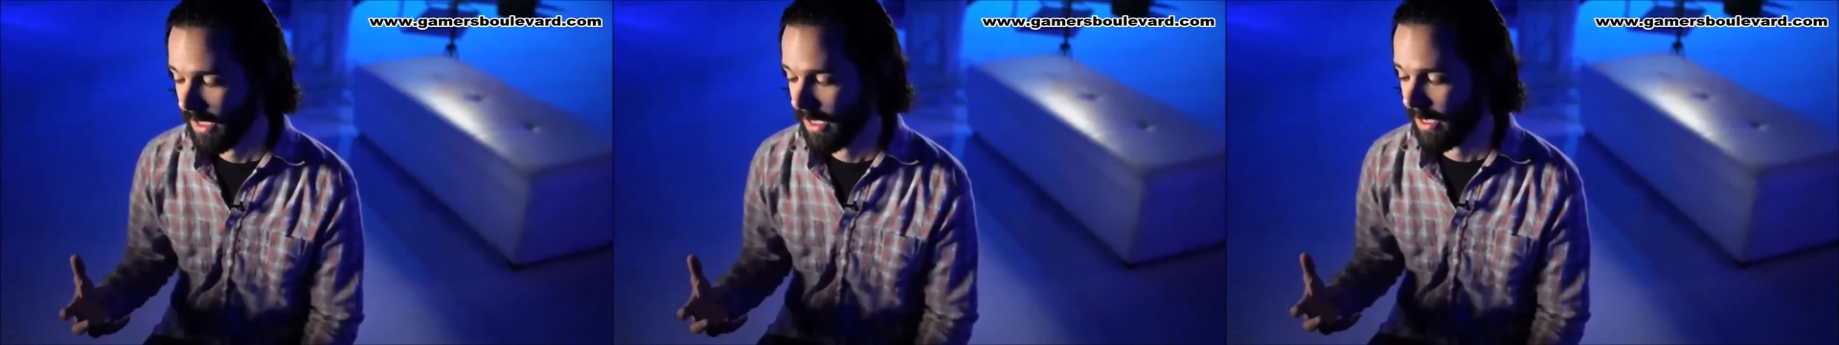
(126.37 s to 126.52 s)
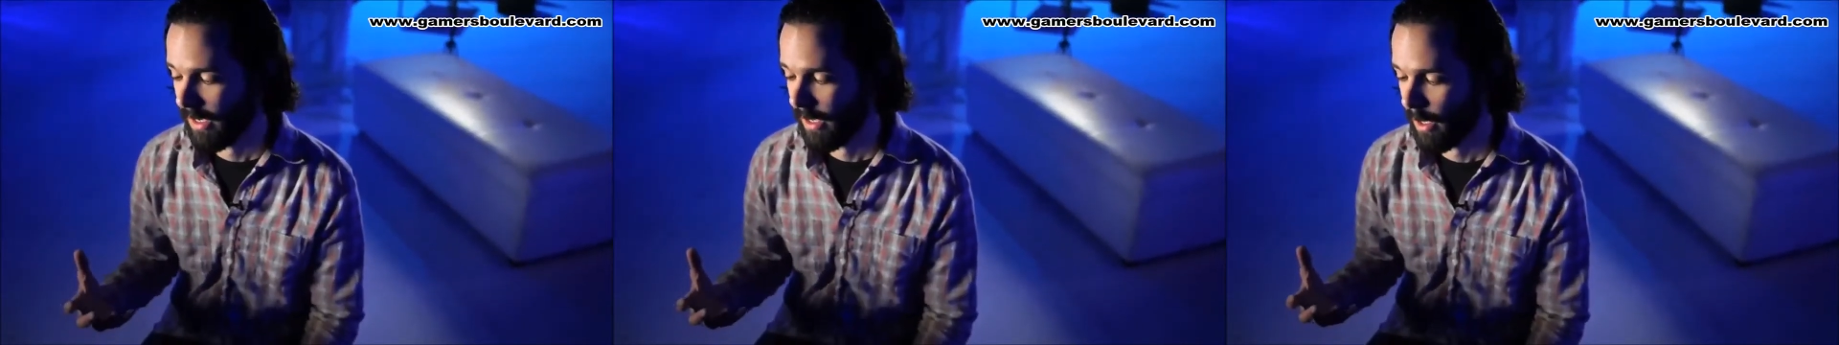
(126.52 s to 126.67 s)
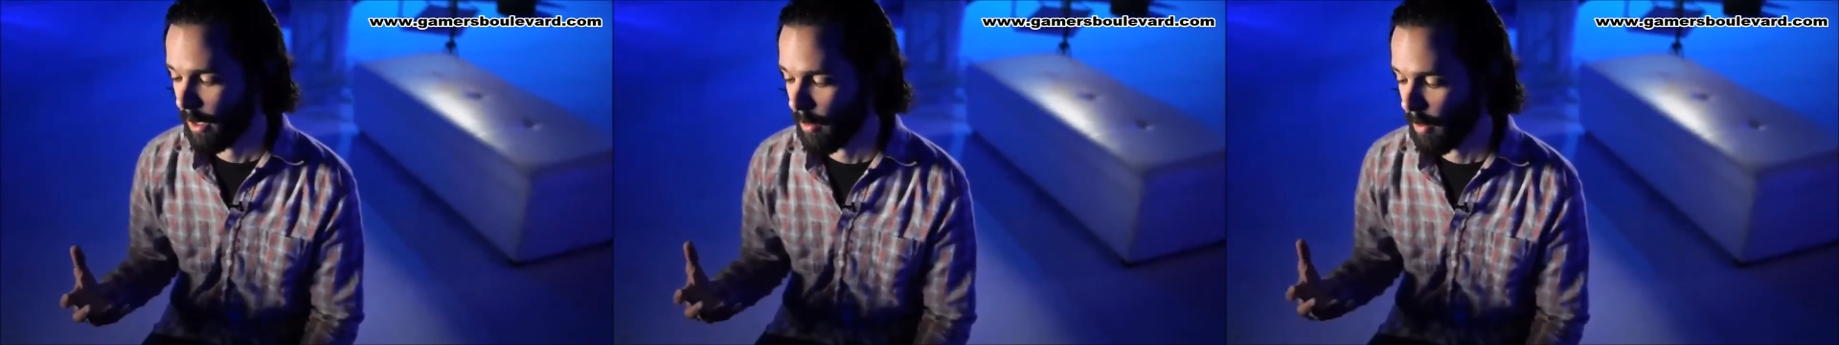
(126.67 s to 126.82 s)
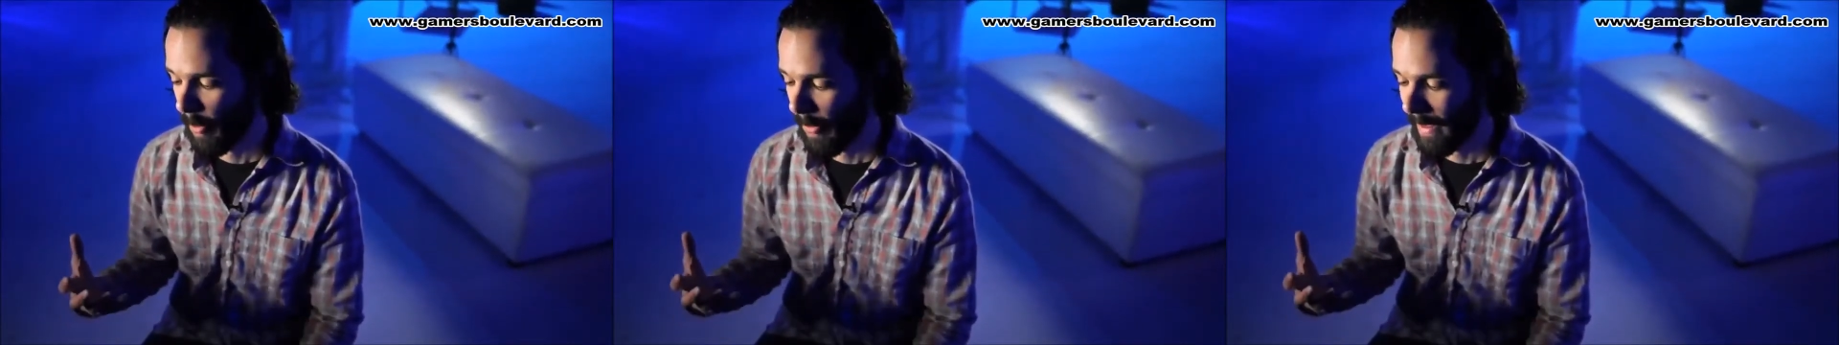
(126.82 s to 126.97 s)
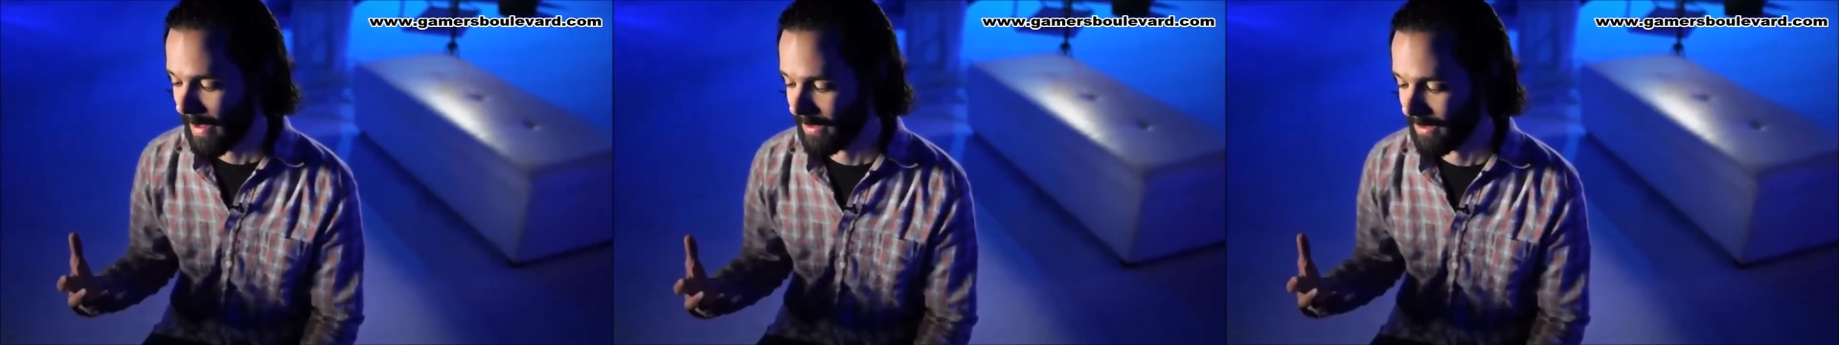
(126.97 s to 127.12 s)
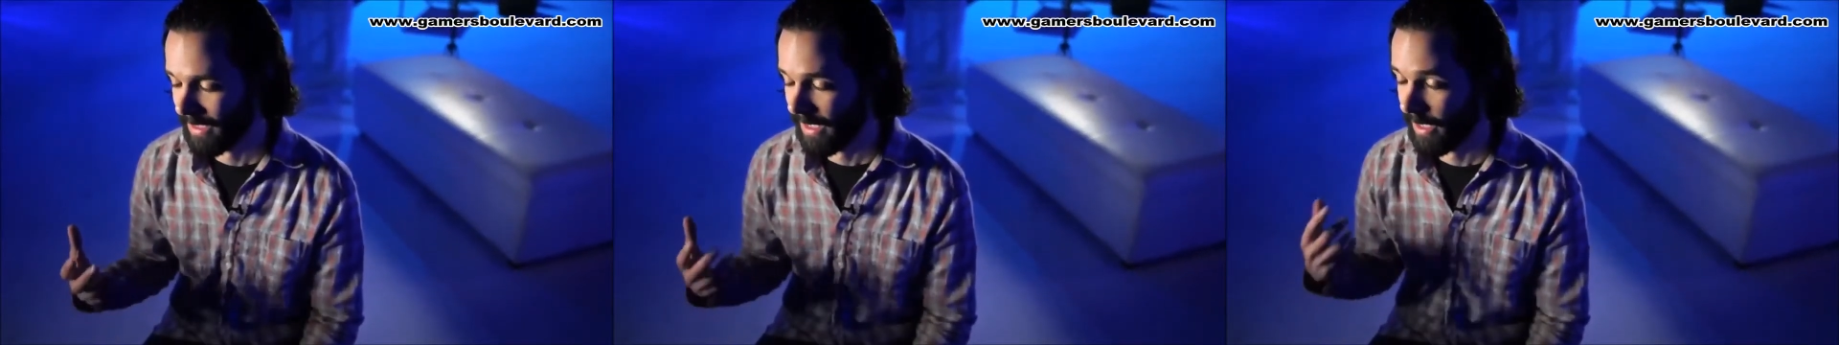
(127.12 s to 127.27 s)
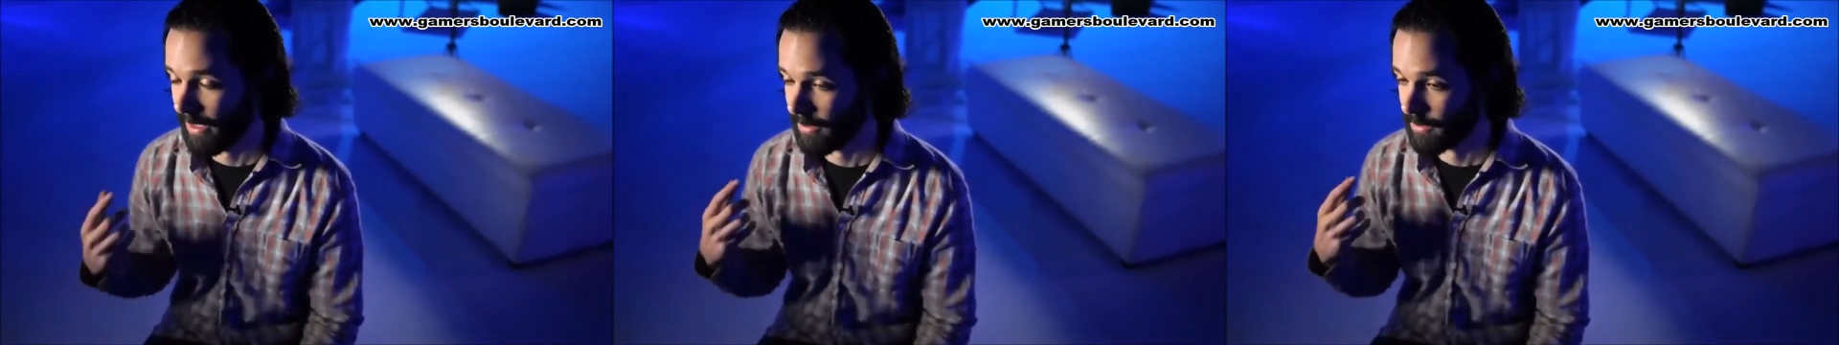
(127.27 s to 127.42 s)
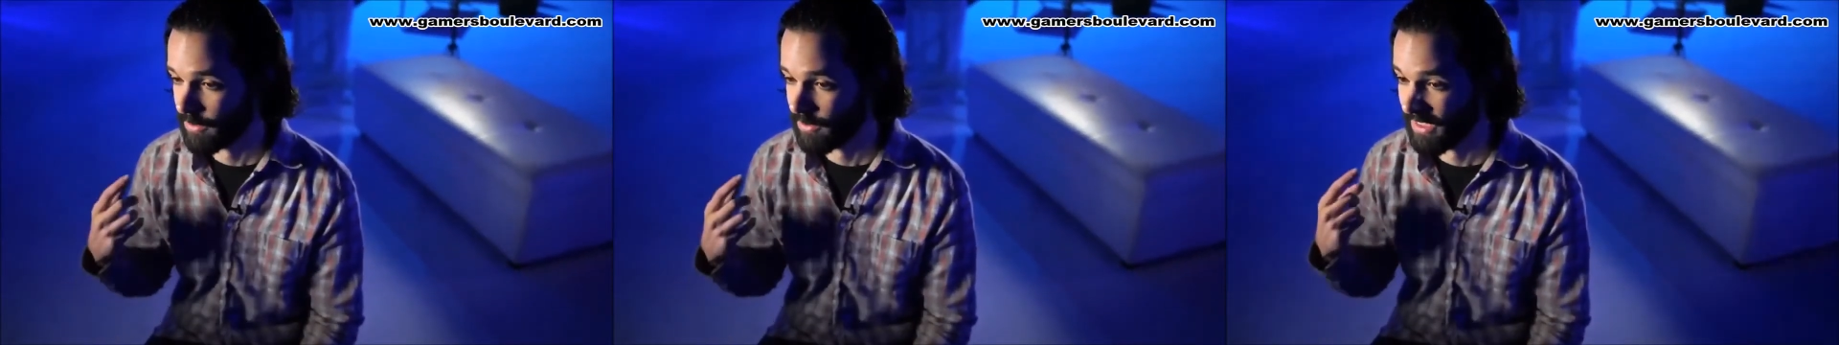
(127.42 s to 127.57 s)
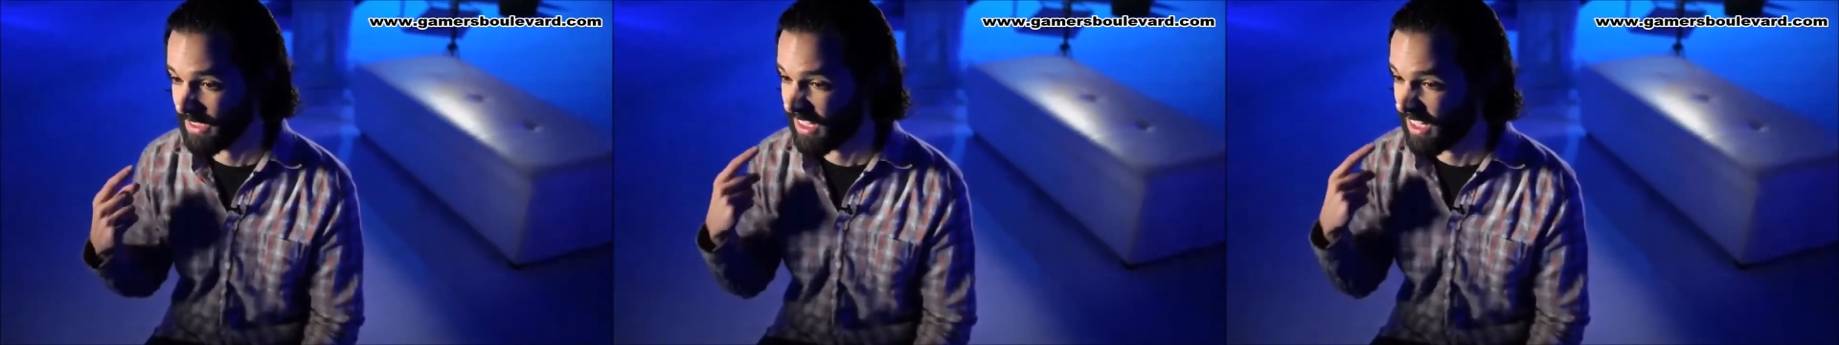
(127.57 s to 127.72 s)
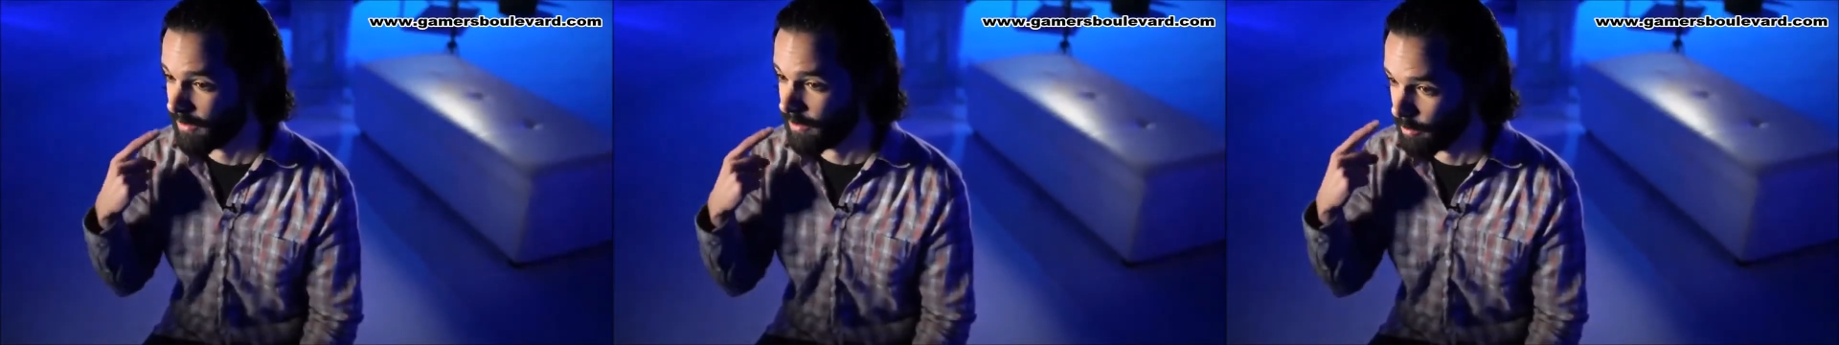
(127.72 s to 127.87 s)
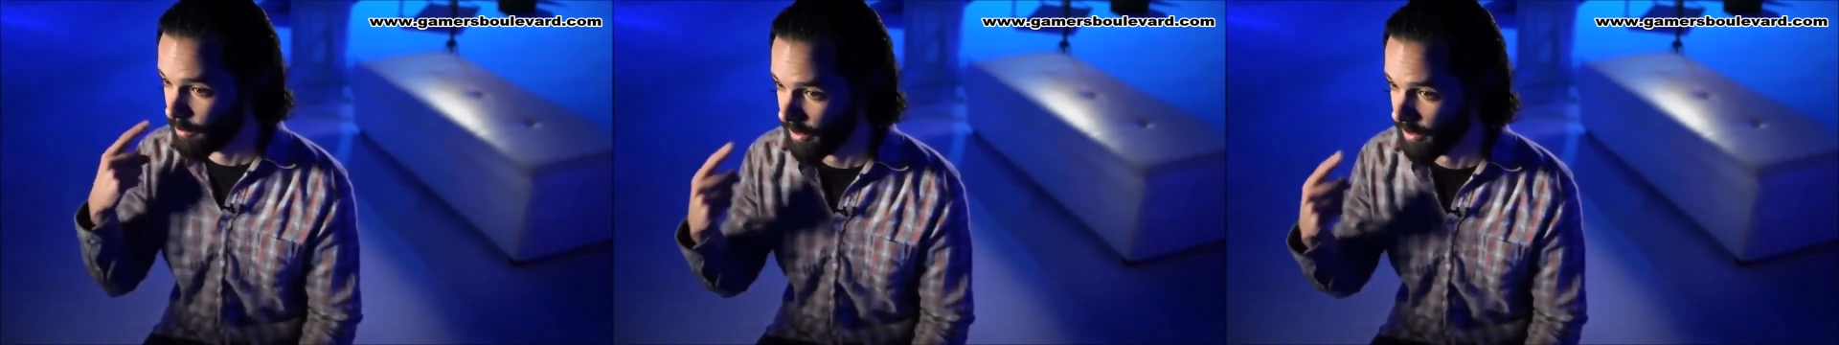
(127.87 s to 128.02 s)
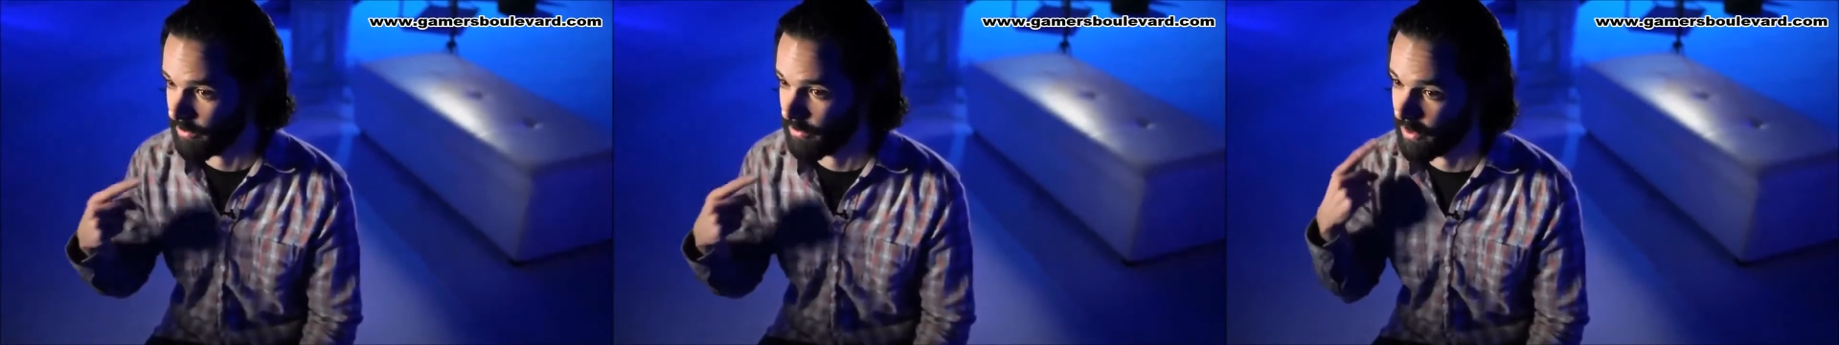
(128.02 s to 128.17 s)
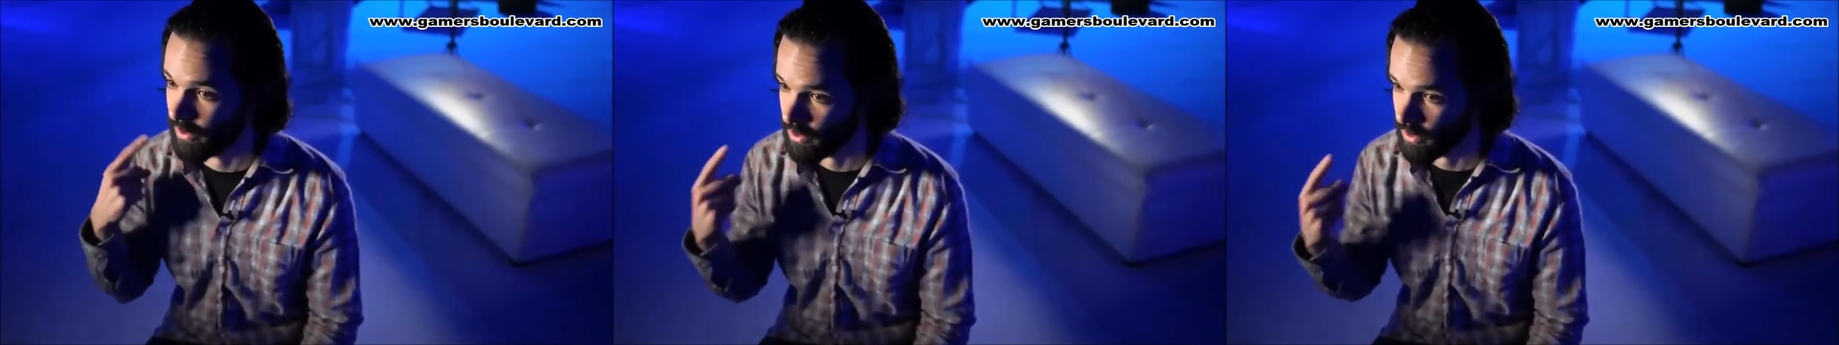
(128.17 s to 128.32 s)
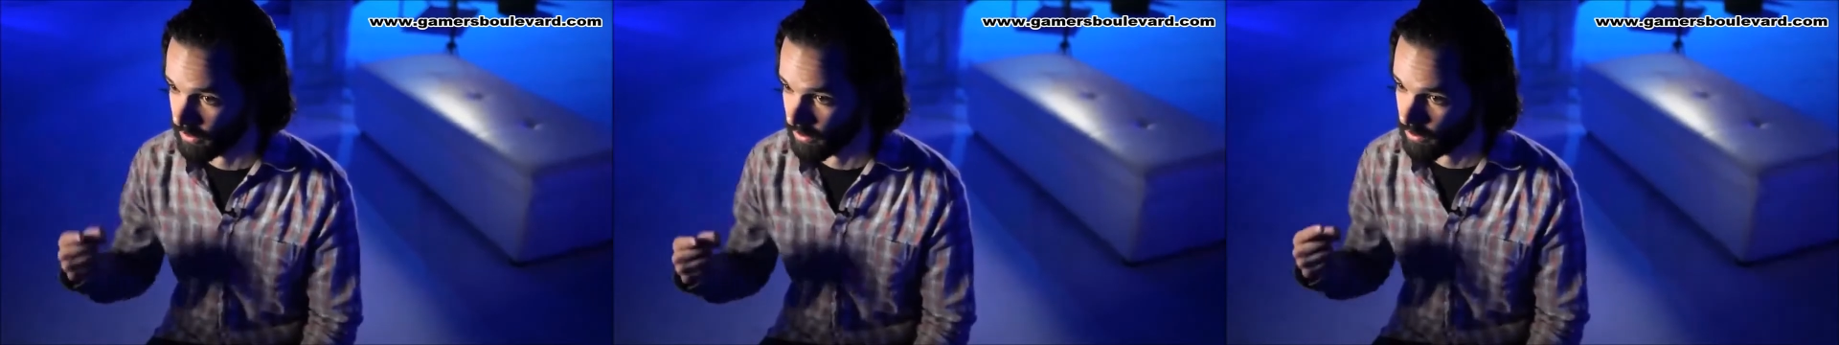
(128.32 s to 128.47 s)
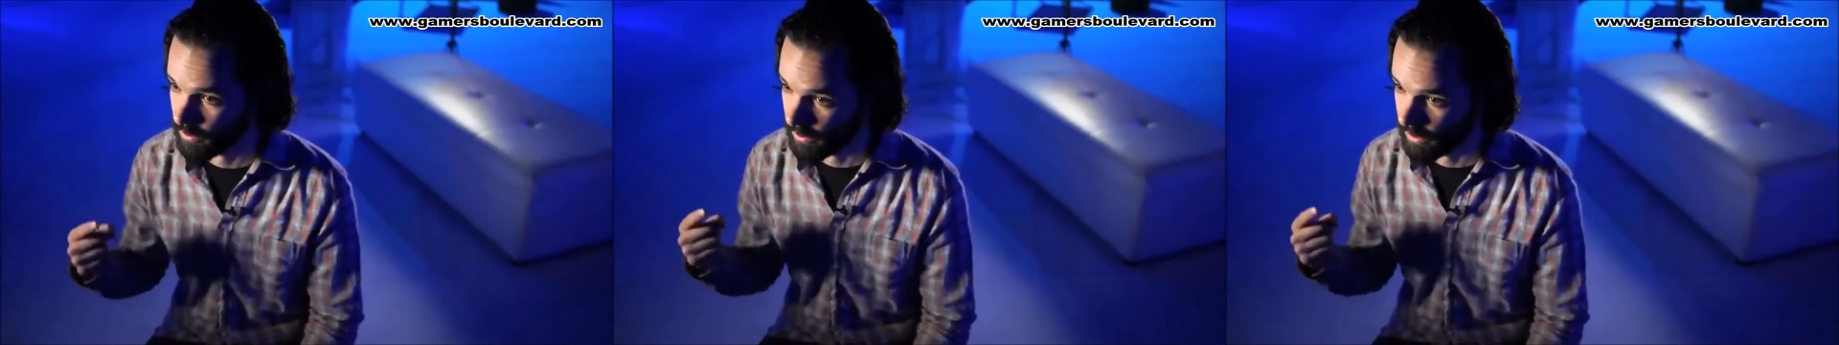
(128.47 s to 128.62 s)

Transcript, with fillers: And they still have a bit of vision,